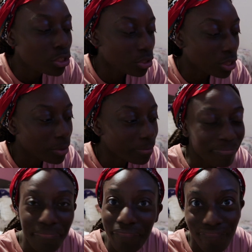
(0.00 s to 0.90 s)
So
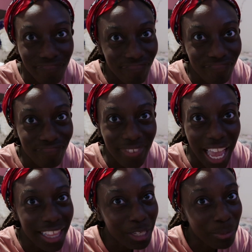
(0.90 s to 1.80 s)

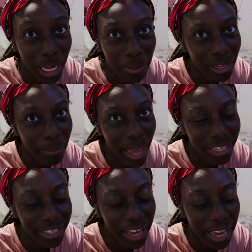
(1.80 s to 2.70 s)
at least my Amazon
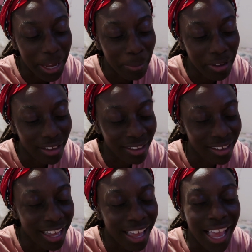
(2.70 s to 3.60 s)
packages came,
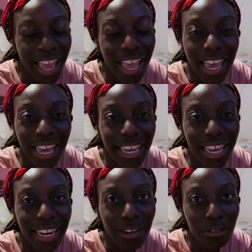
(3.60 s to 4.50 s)

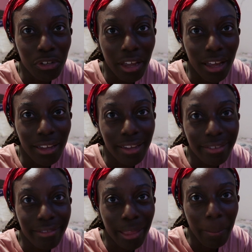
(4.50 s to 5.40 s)
and I'll show you
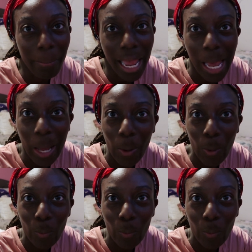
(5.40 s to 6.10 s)
guys them now.